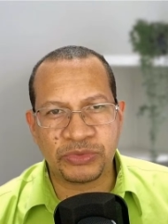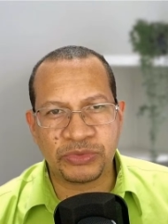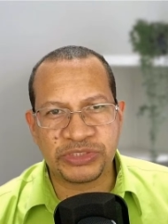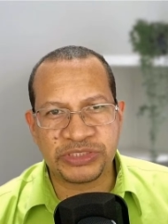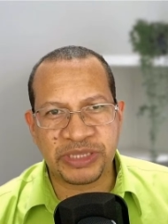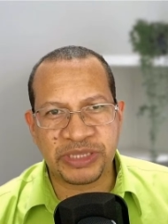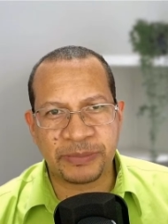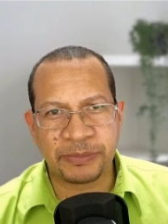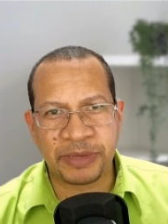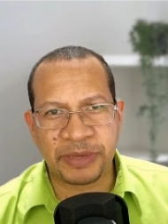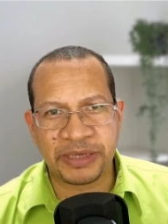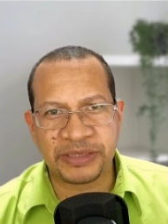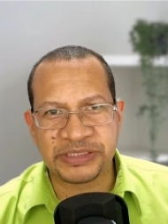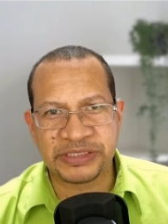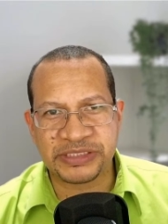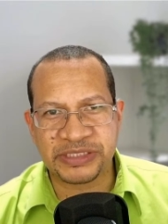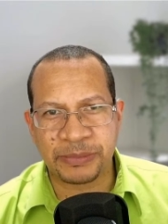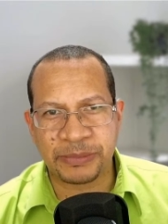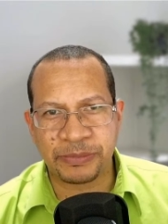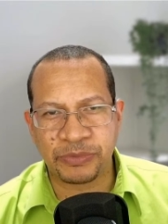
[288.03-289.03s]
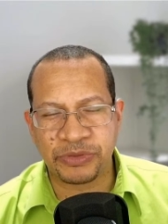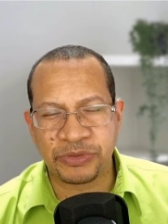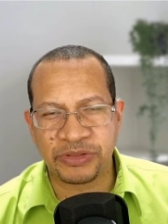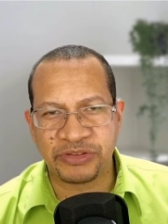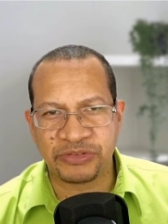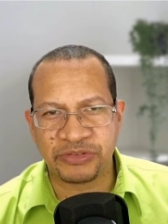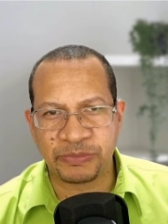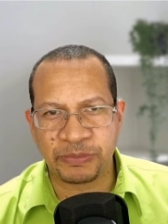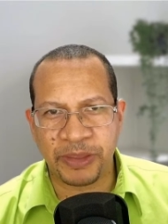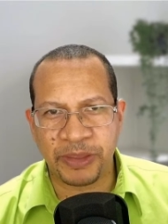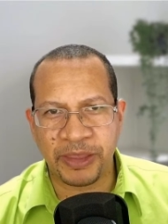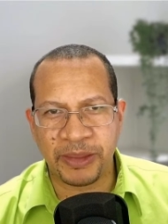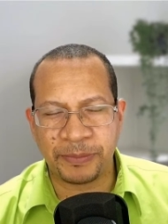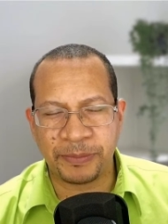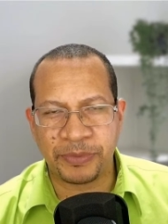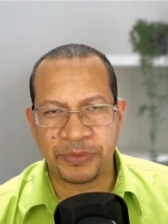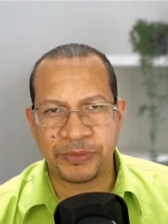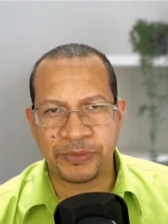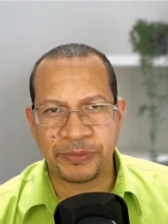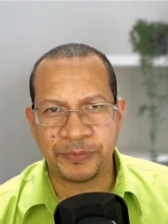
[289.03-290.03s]
step by step with this
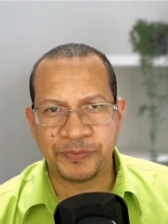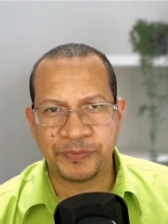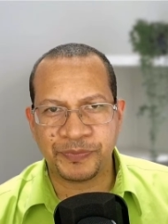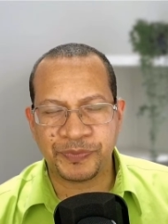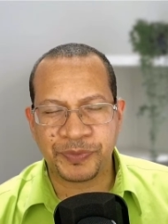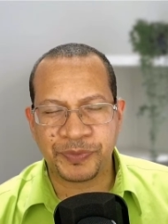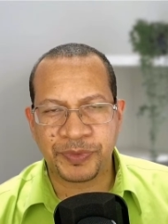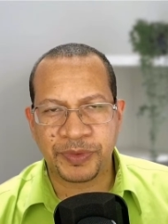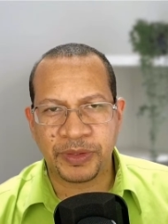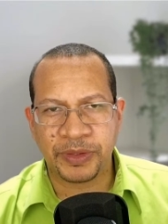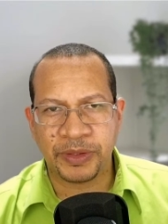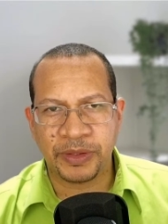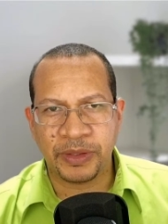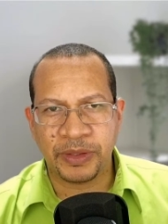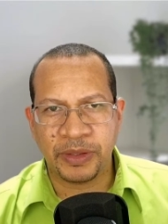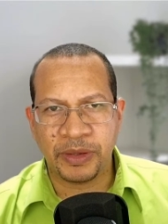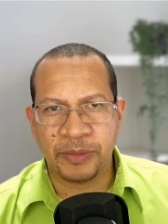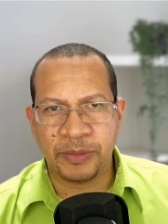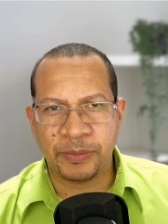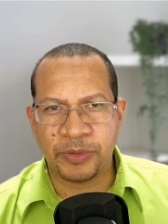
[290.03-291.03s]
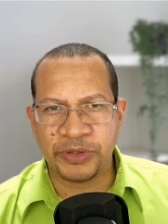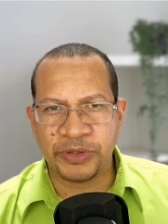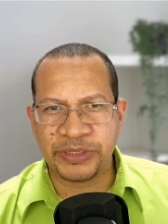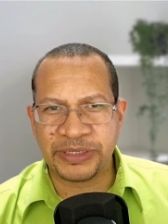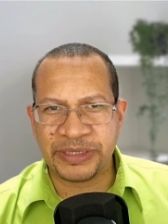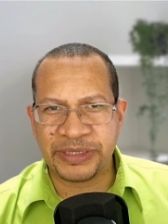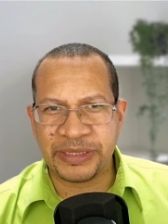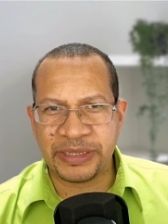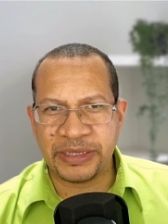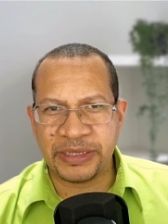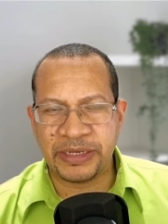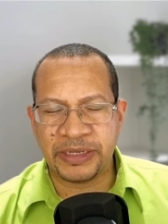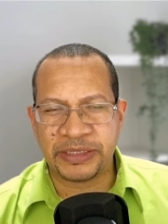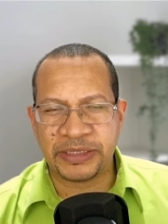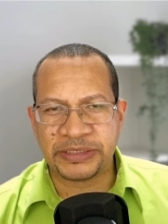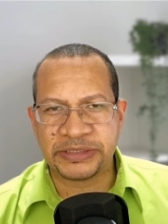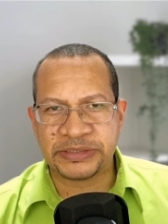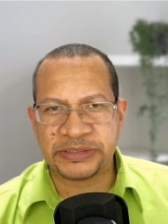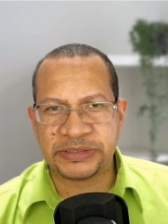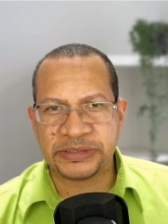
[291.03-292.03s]
paper. But in
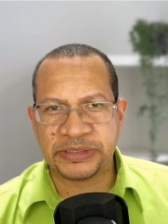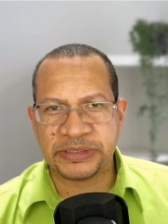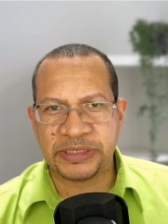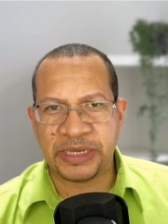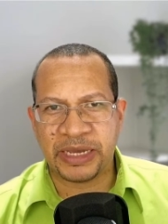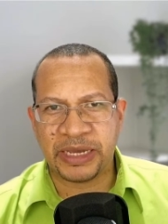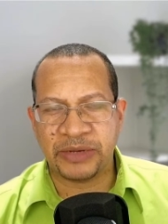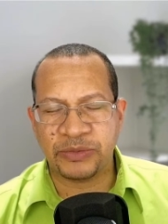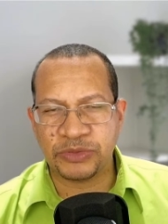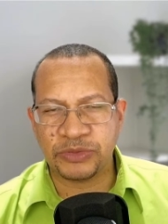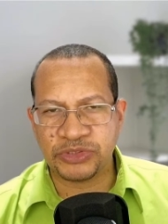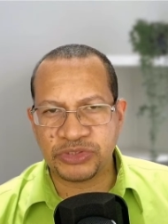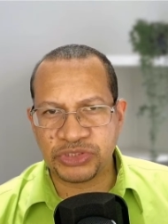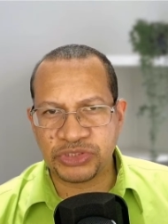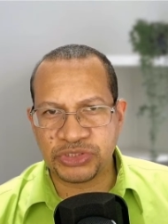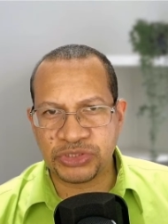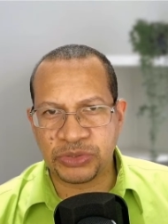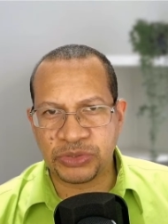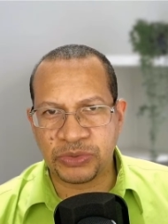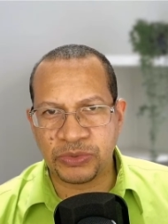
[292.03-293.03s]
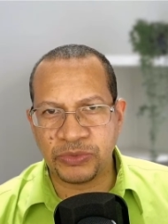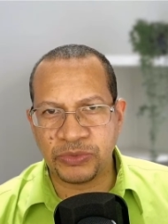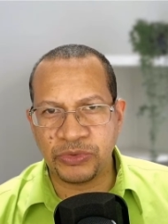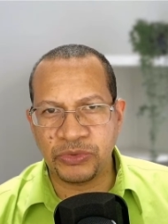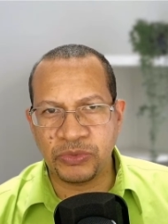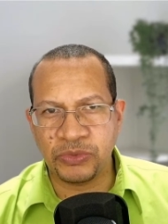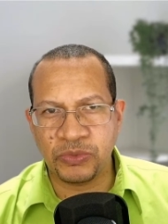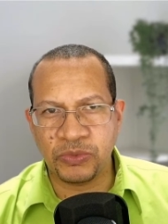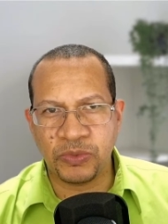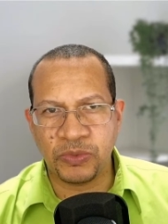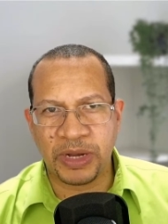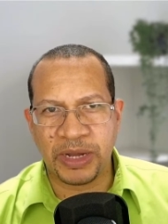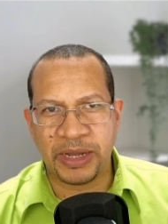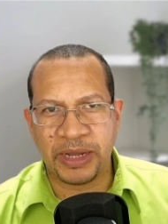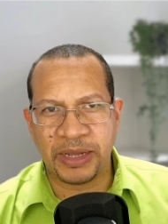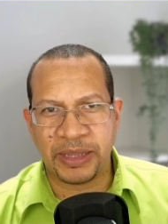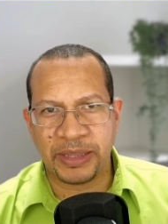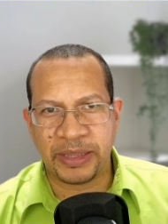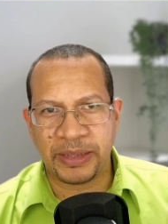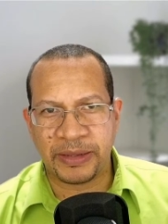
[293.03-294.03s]
it, I will show you
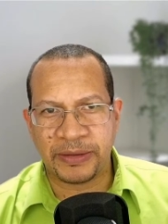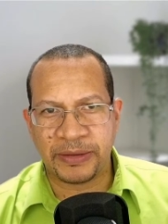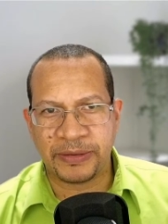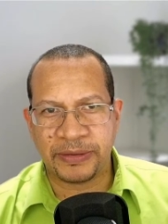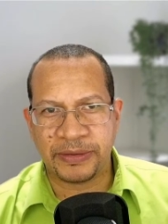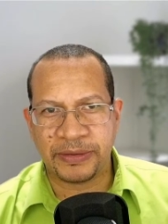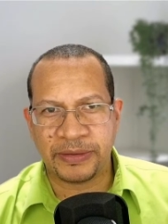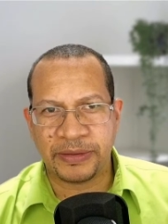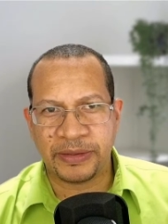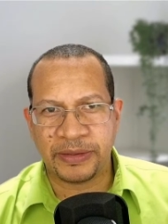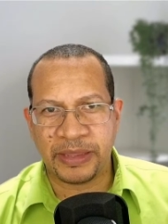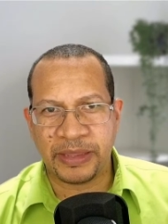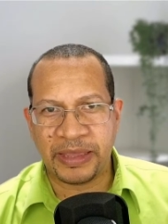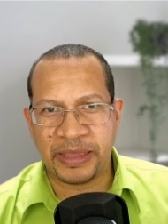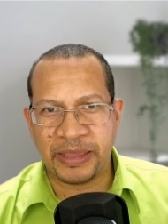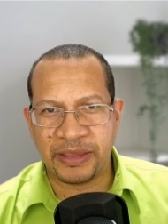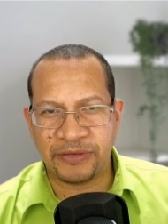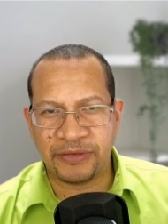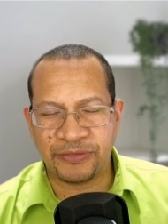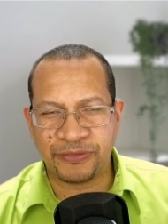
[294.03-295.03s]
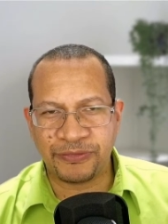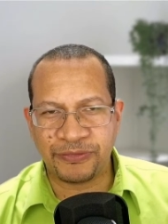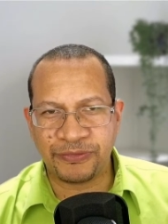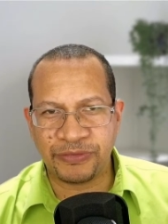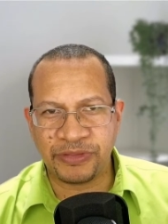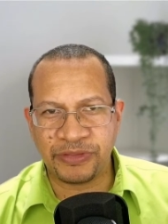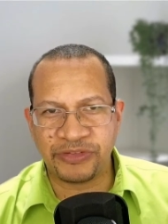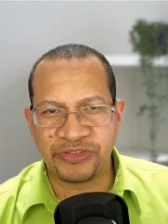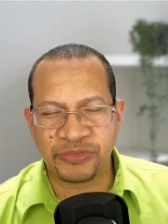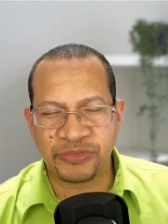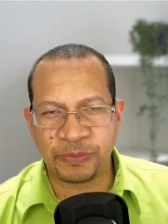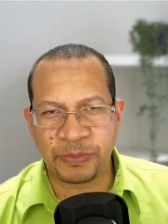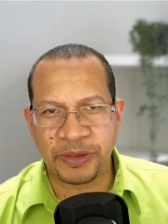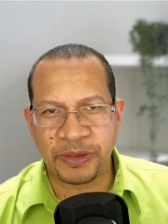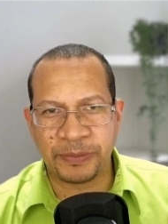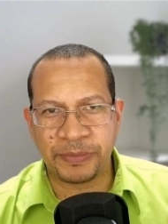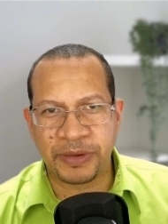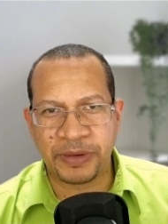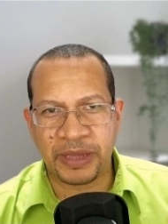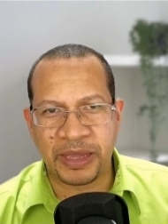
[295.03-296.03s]
why, if this
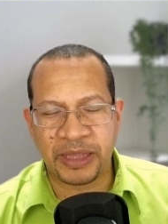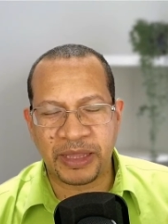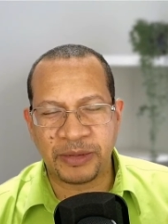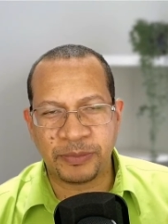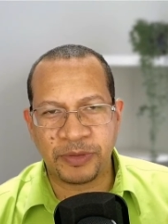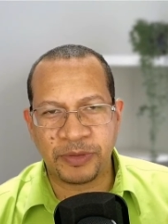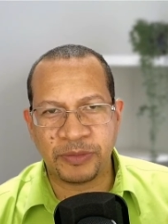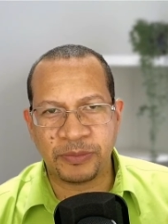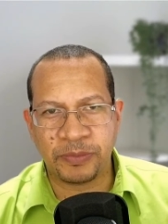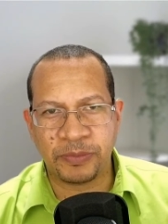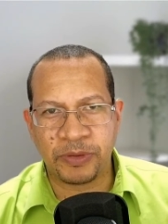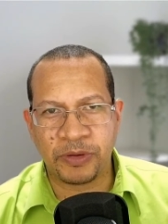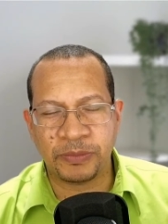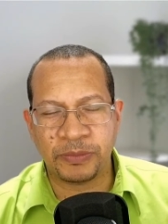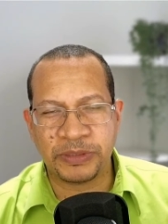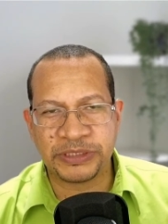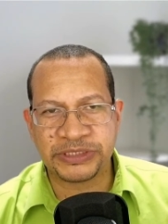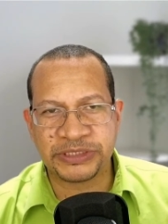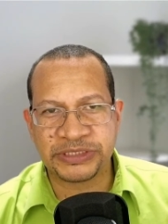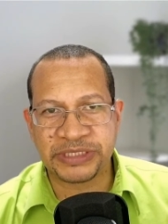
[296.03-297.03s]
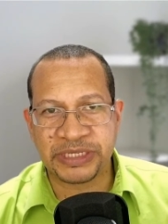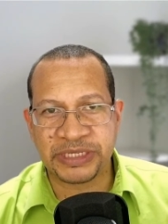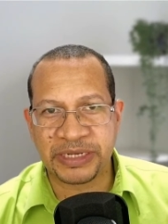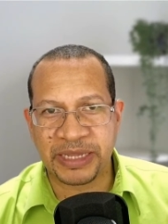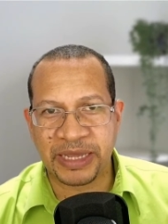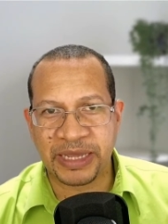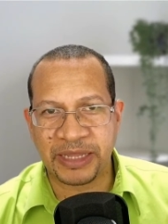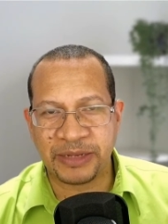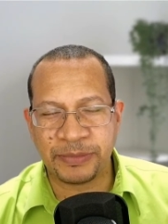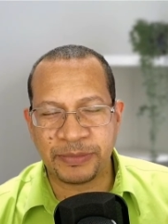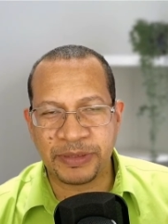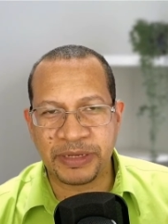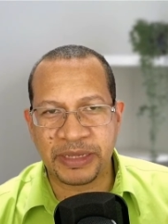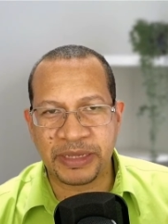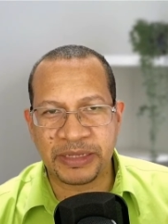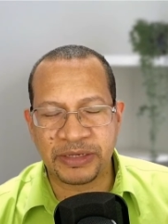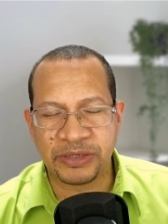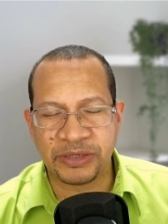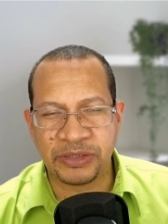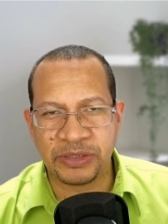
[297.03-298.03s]
paper had been published and had been
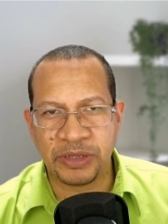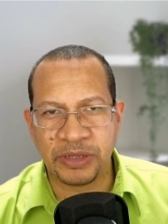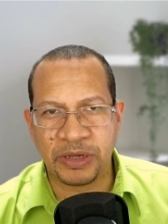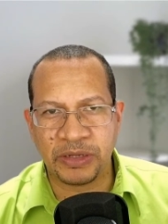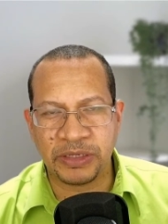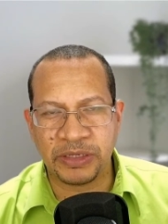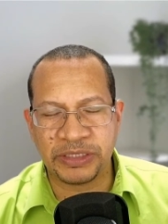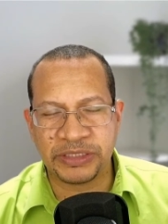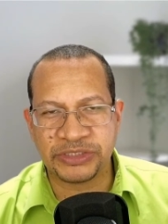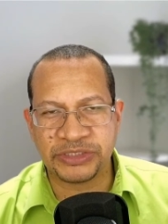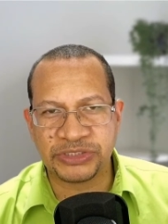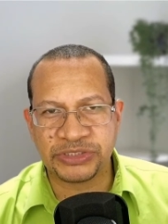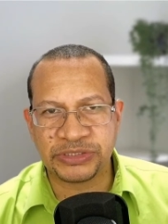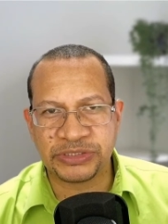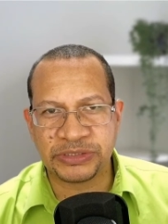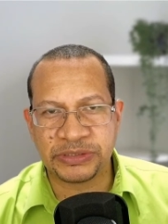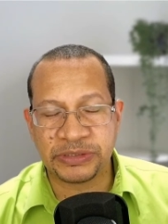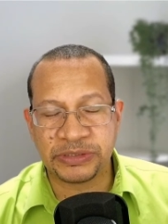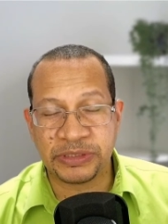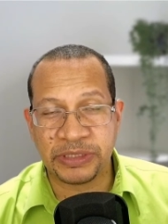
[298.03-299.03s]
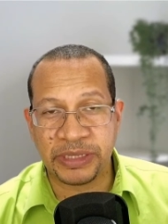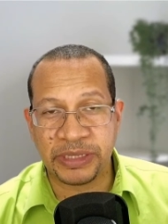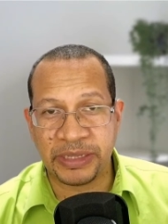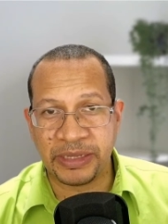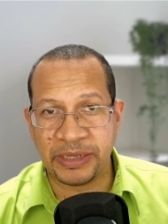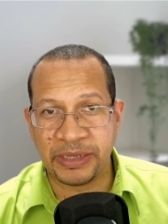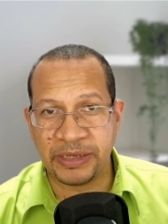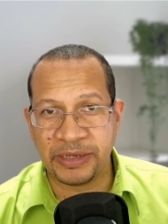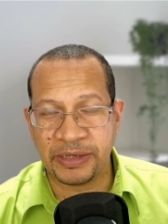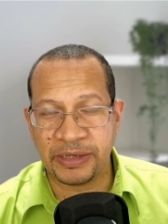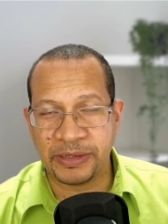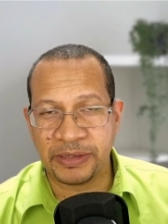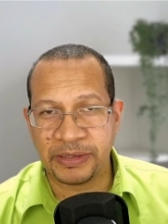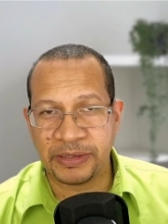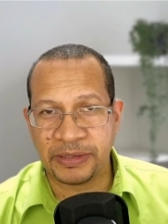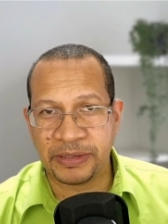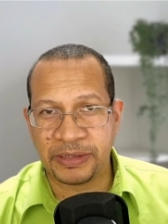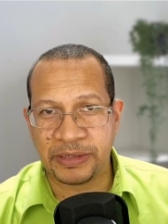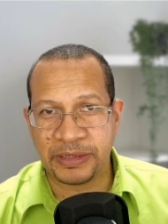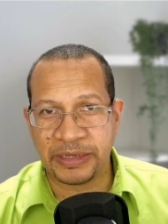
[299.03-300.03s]
acknowledged in
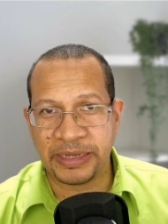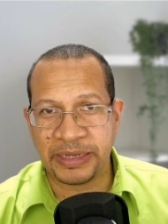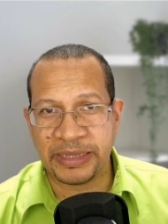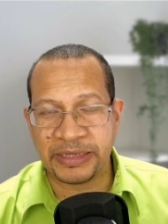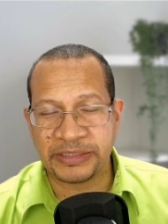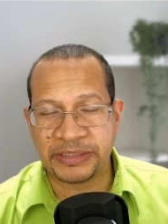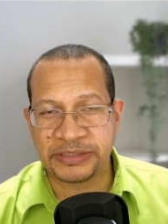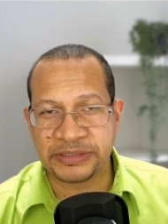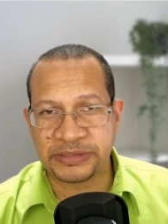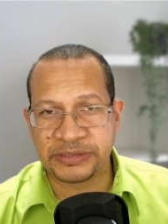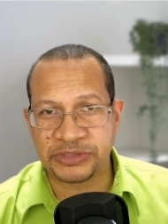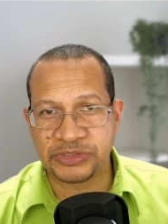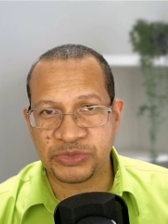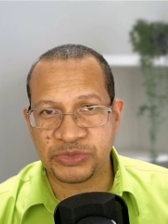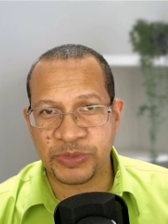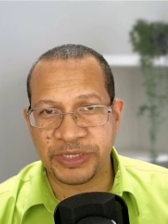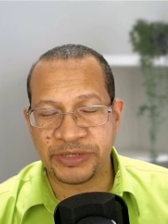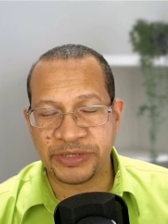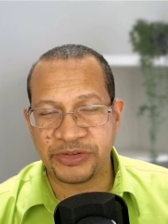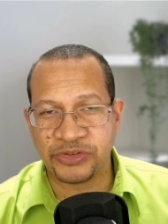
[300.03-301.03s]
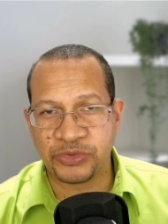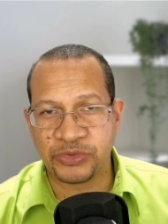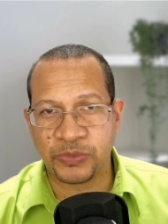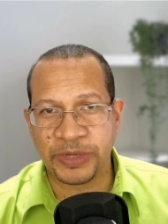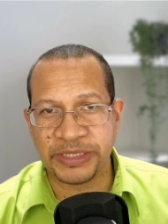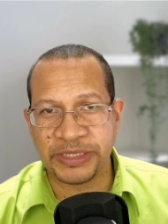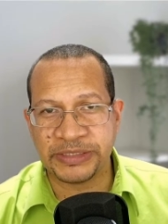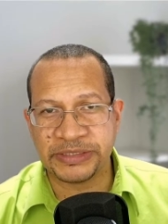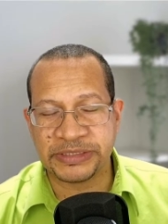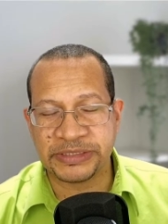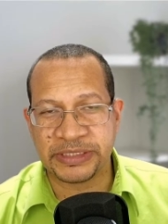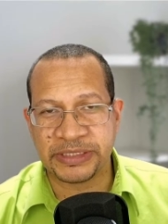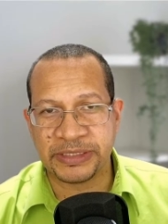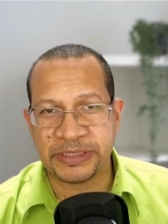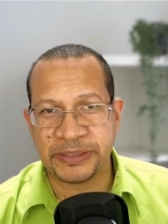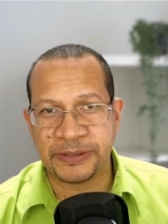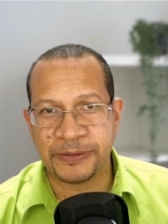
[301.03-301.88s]
late 2020